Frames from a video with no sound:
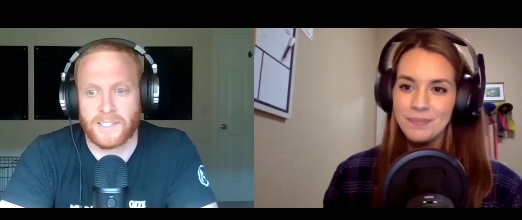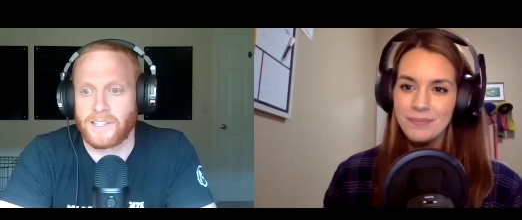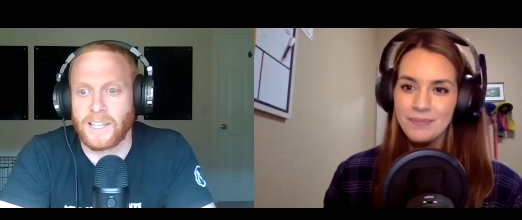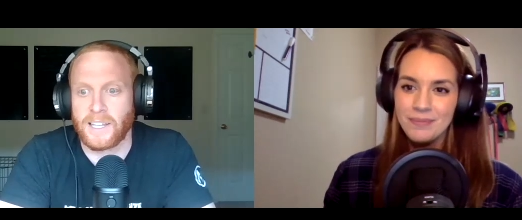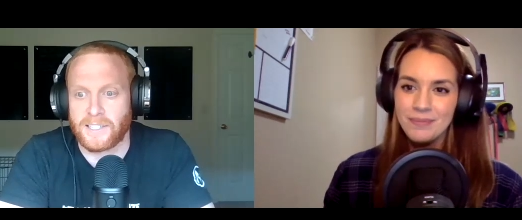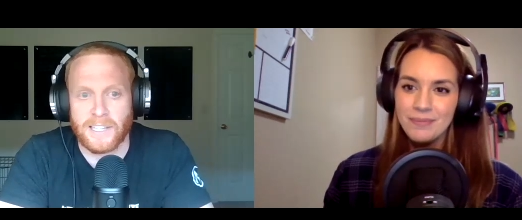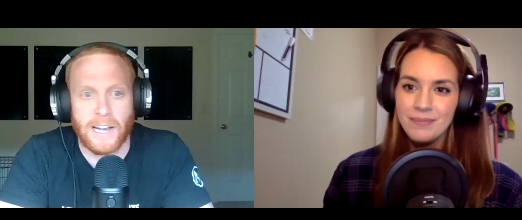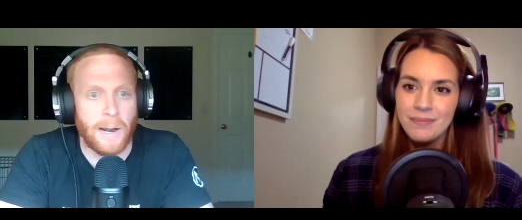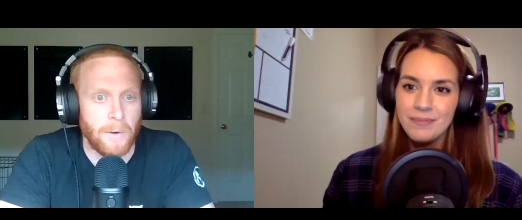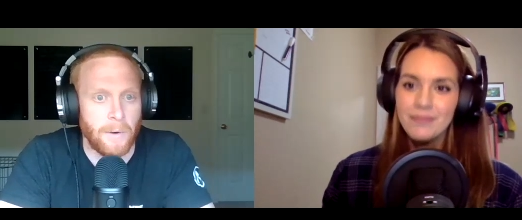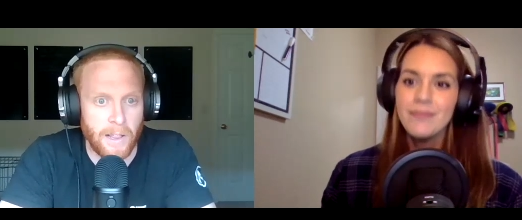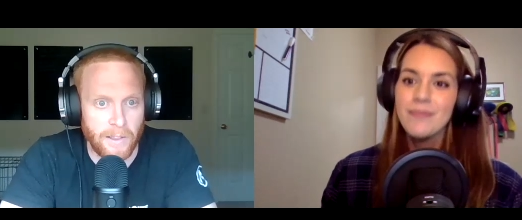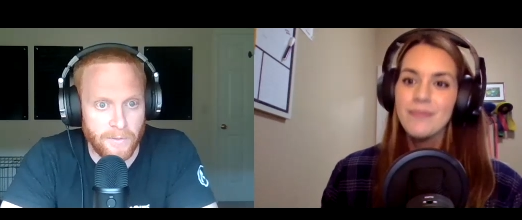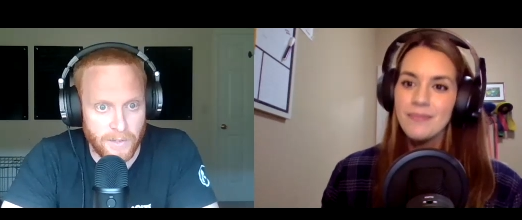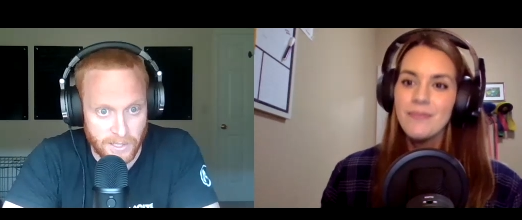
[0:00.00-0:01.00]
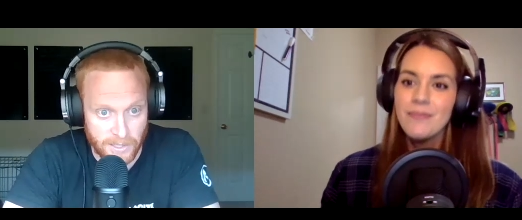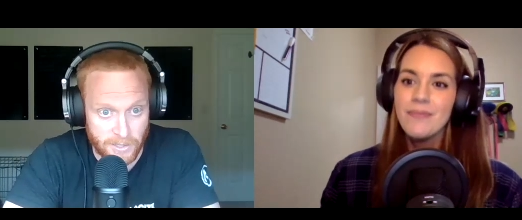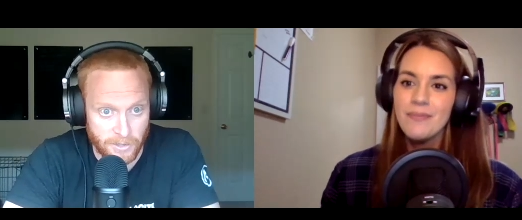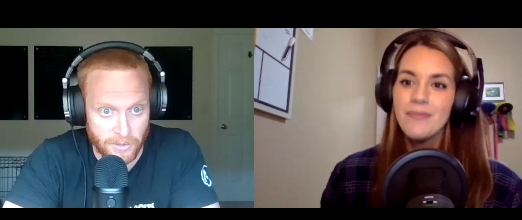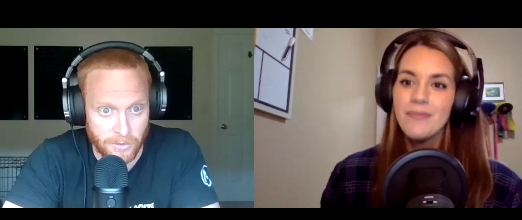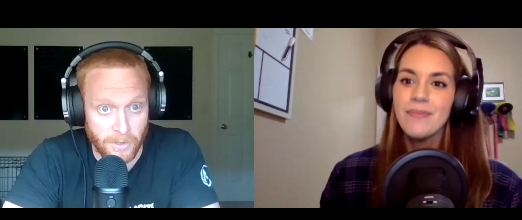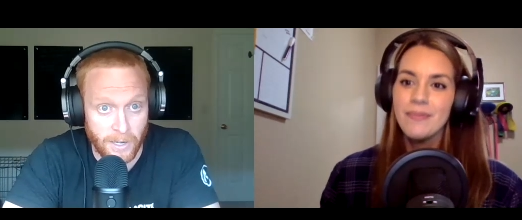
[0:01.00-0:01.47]
Speaker 1: that's not relevant
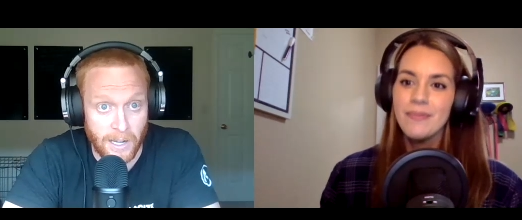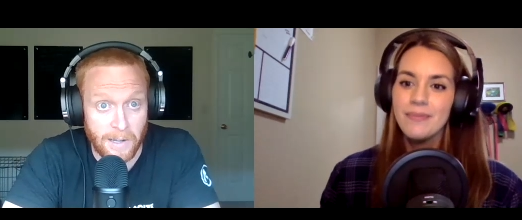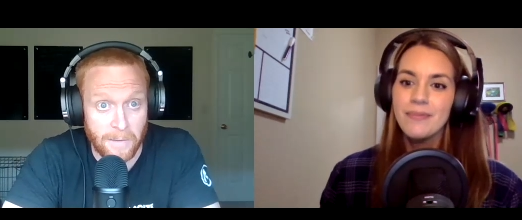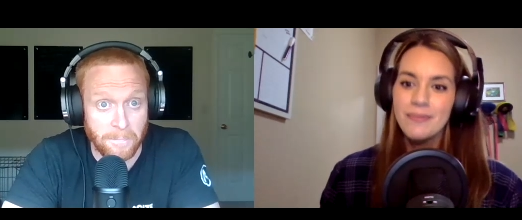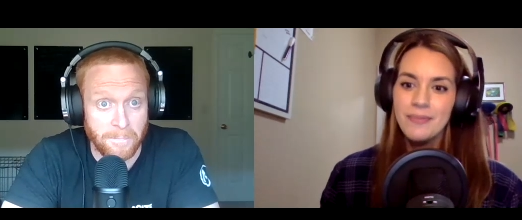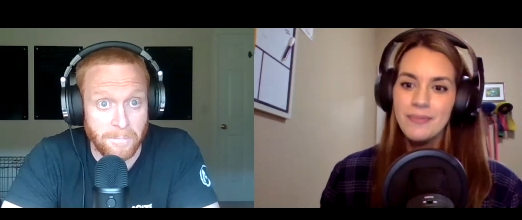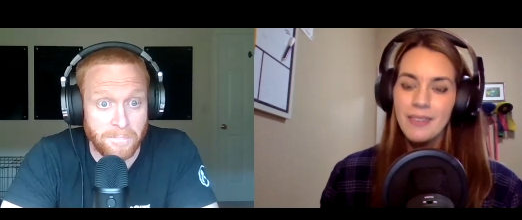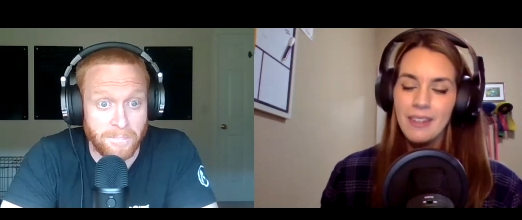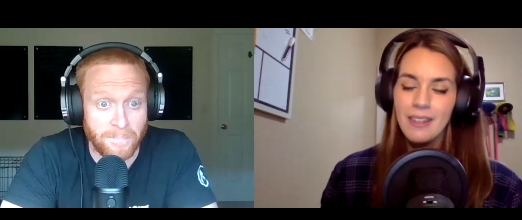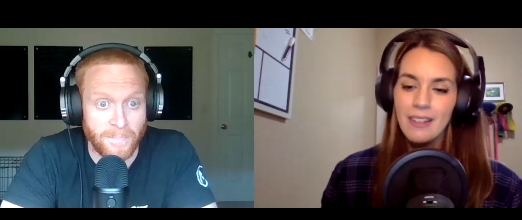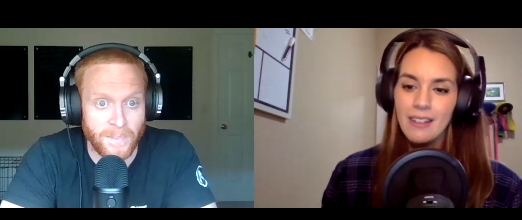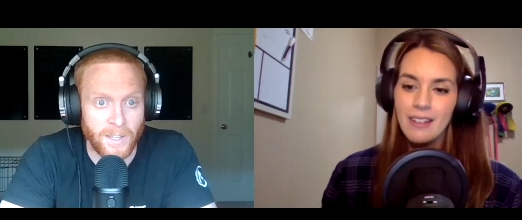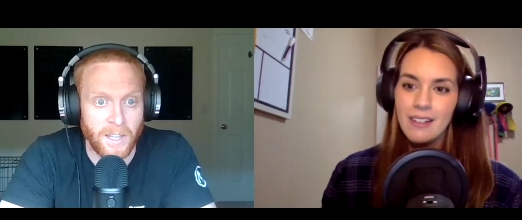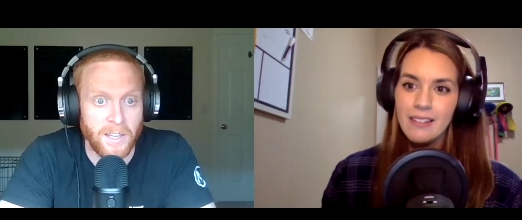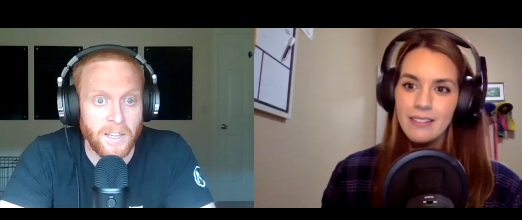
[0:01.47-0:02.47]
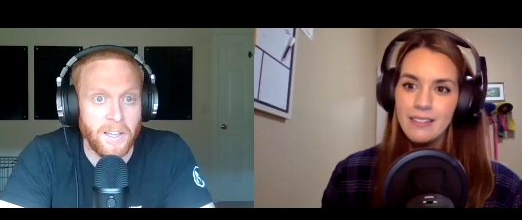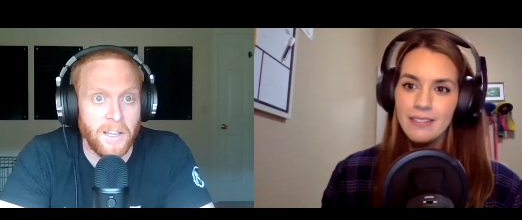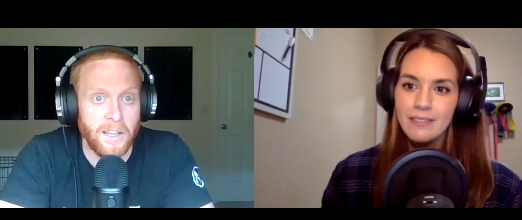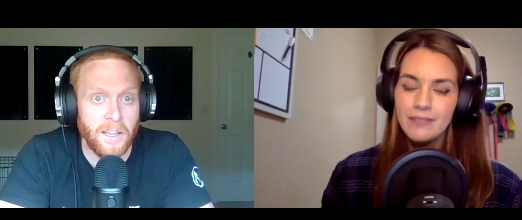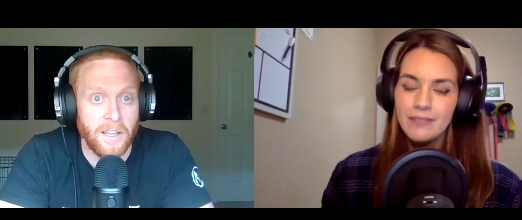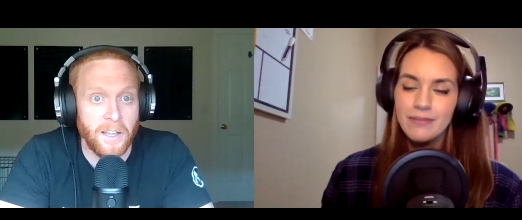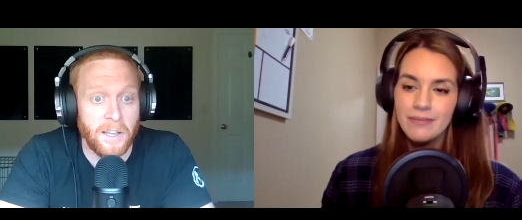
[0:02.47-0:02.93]
to um,
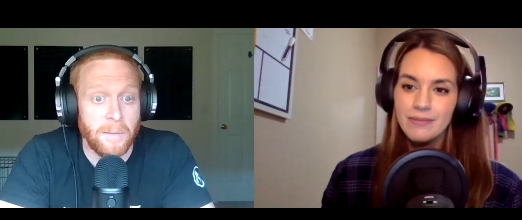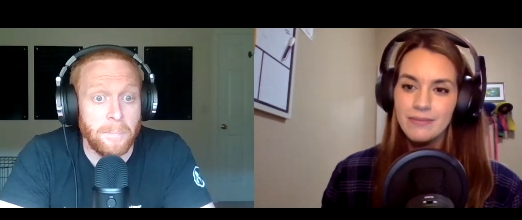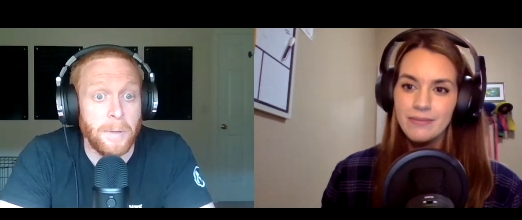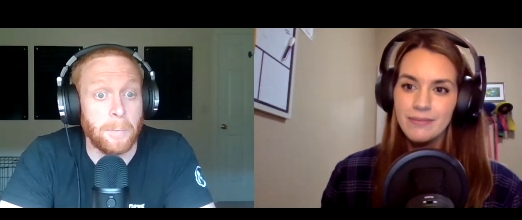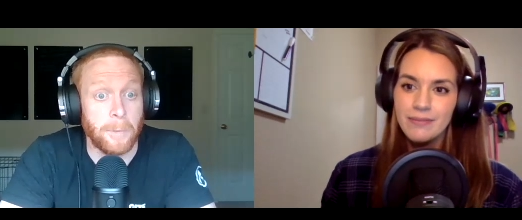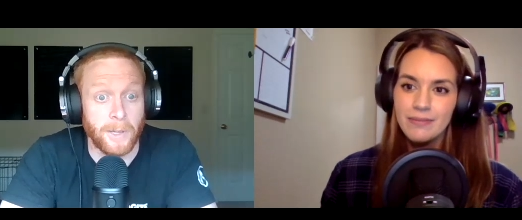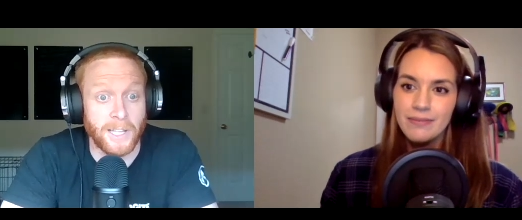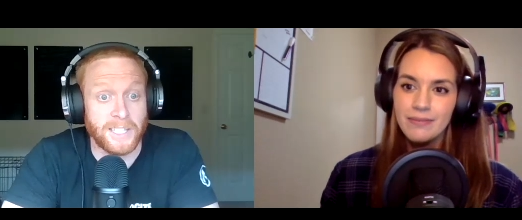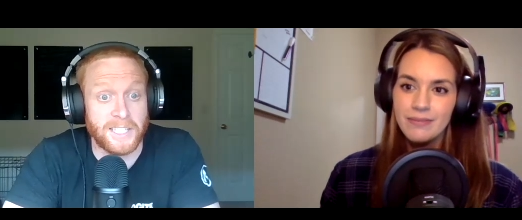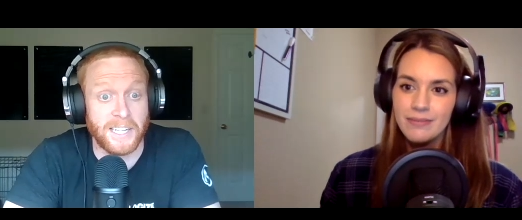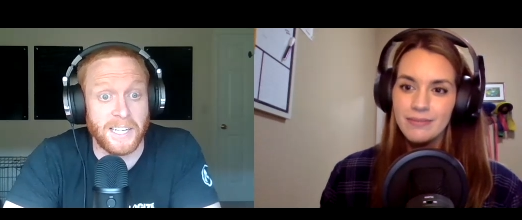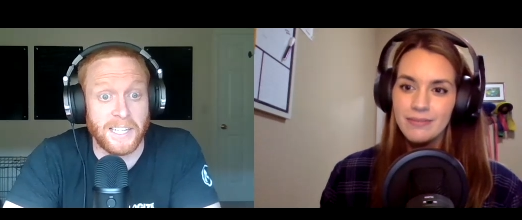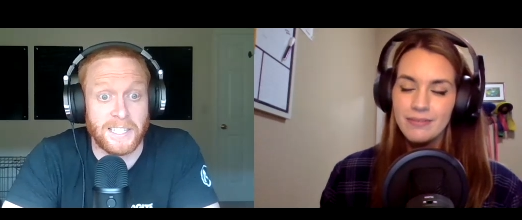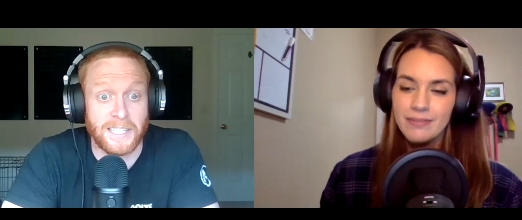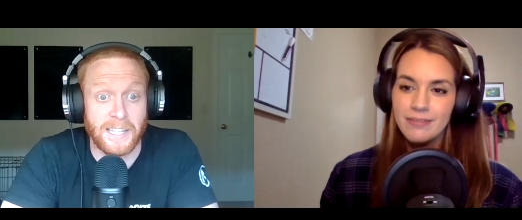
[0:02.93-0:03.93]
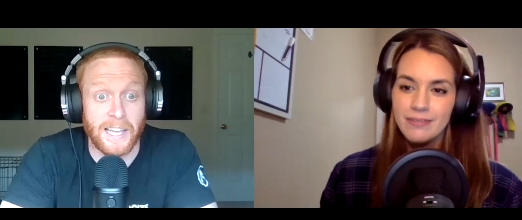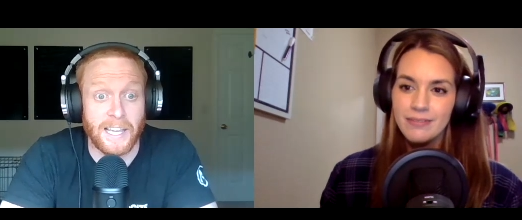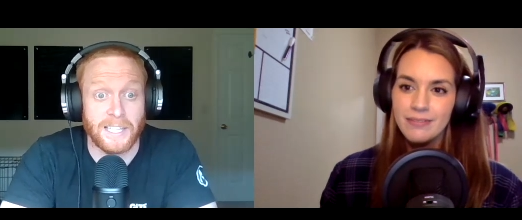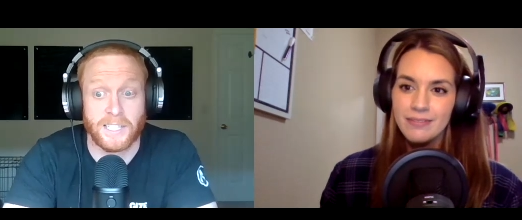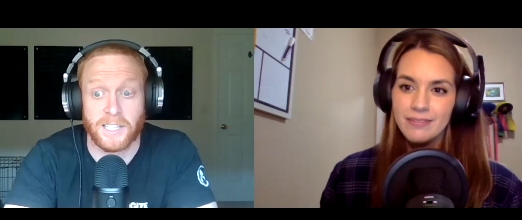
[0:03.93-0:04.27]
people listening to this.